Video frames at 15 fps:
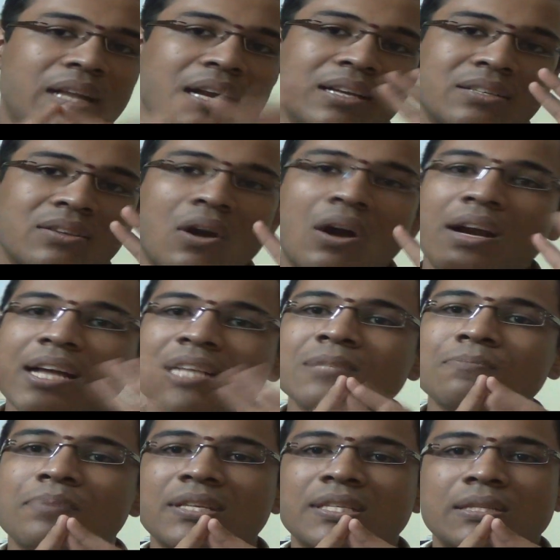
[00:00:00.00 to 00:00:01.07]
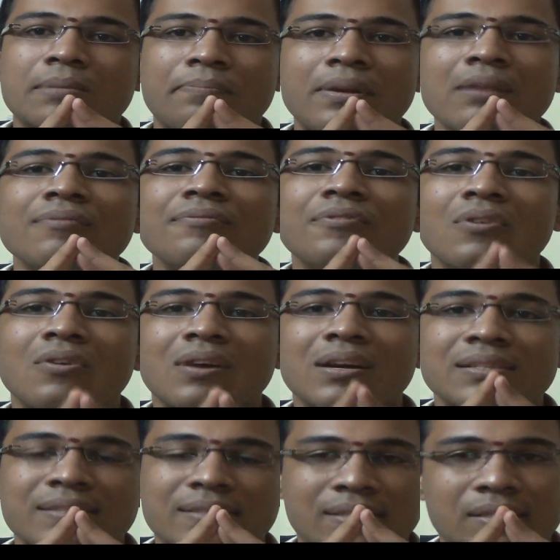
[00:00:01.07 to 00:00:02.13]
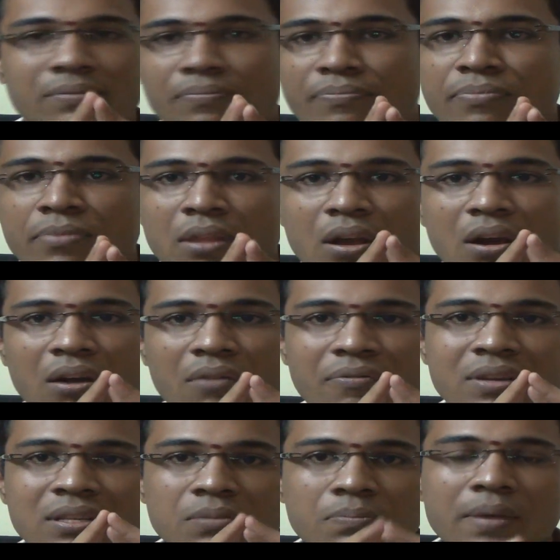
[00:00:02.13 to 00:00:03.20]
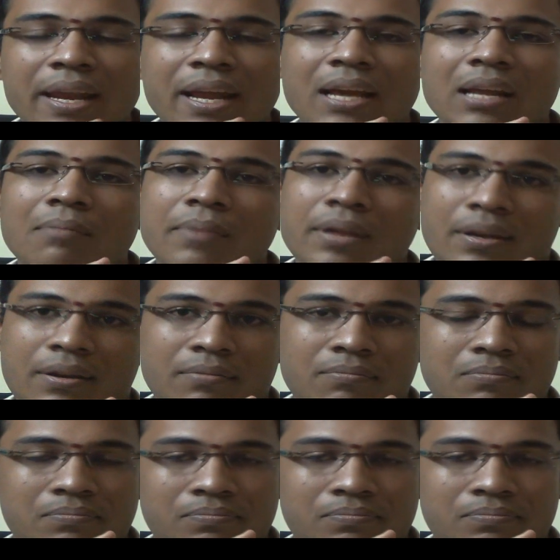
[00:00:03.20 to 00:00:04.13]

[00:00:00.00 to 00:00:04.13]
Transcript: That is called as principal focus of a spherical mirror.